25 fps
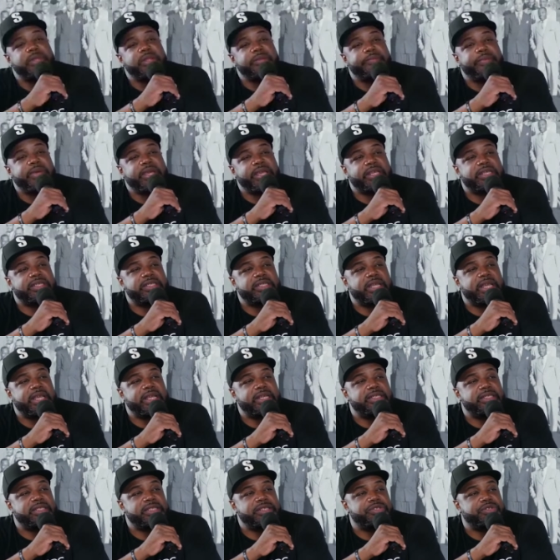of the biggest
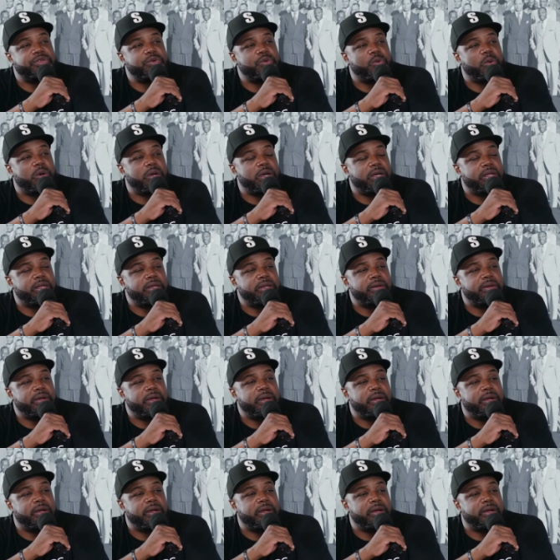things that you want
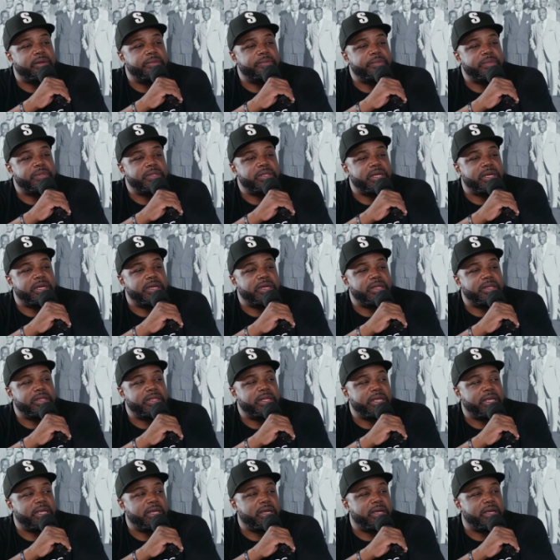um, the
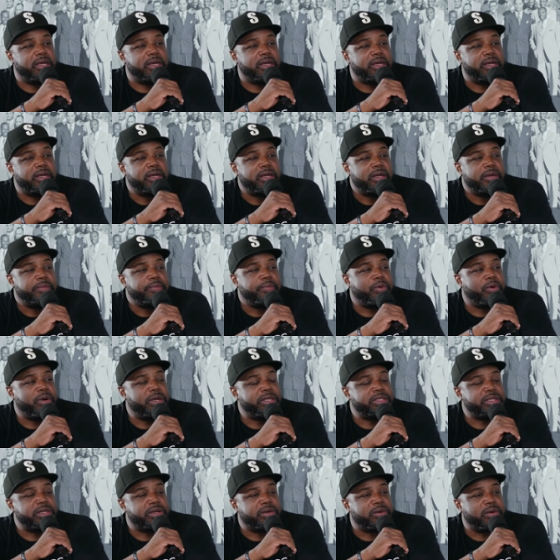the young
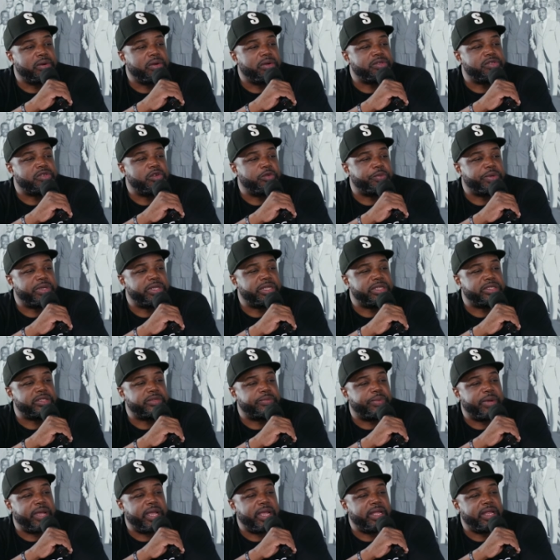boys and girls who
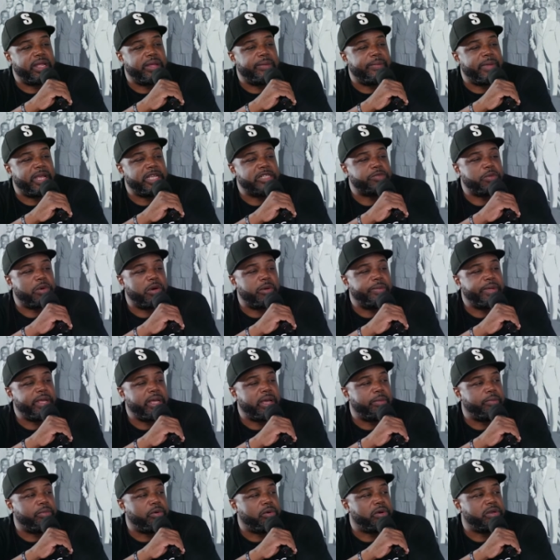participate in baseball
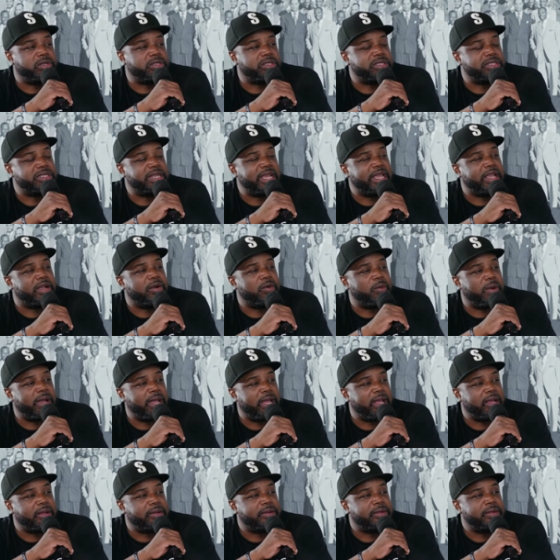beyond borders to take
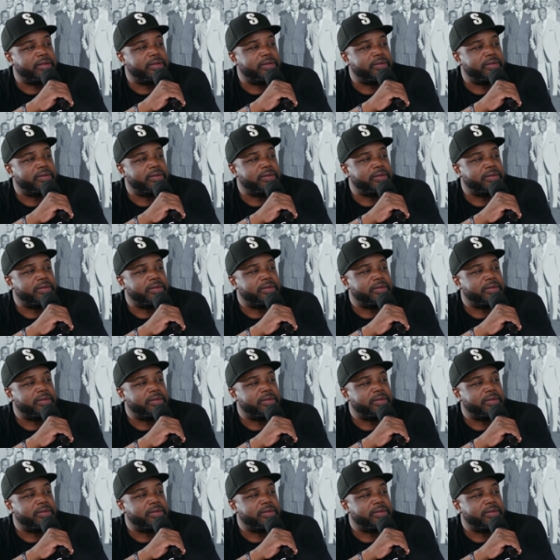away? Mm-hmm.